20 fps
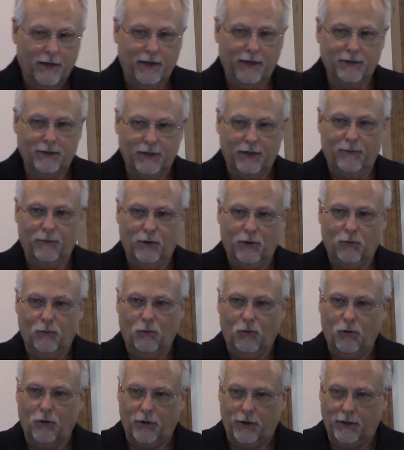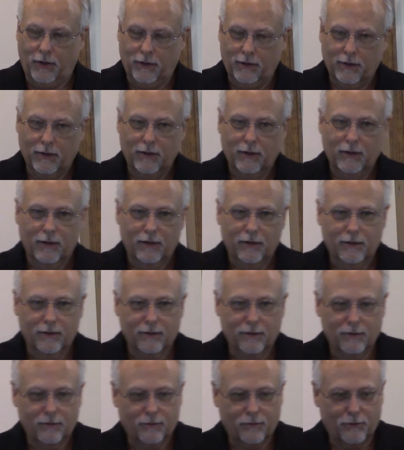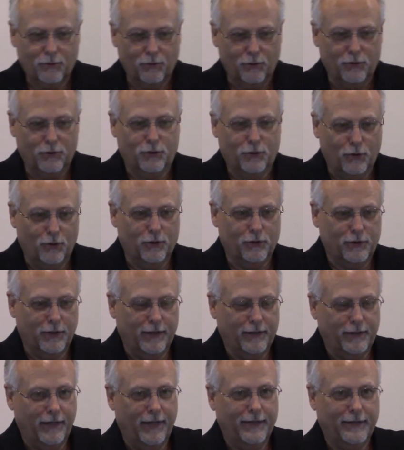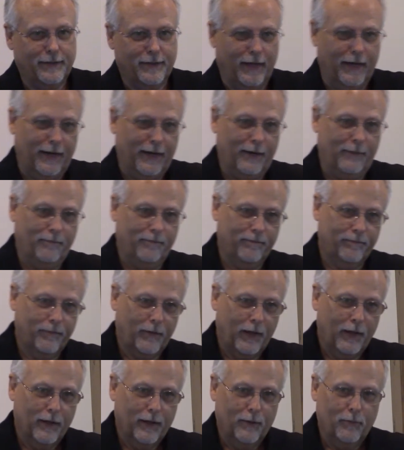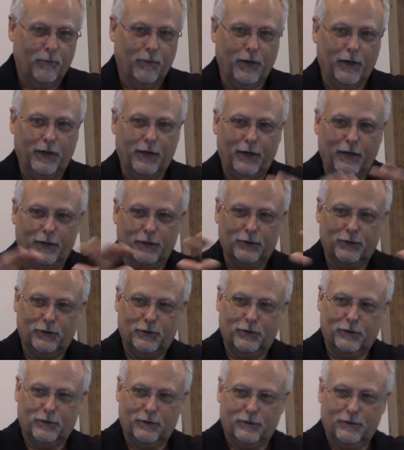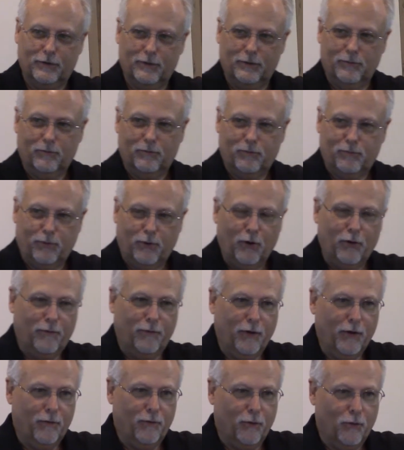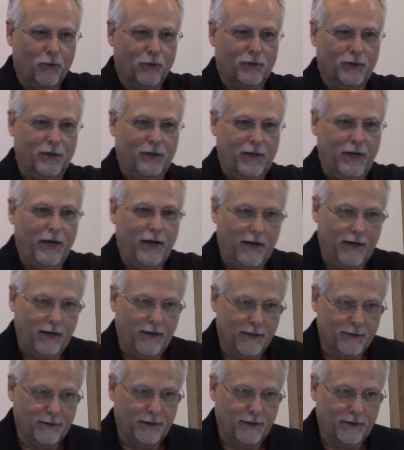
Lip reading: He's giving a warning to the church at that time, but it is perfect for today.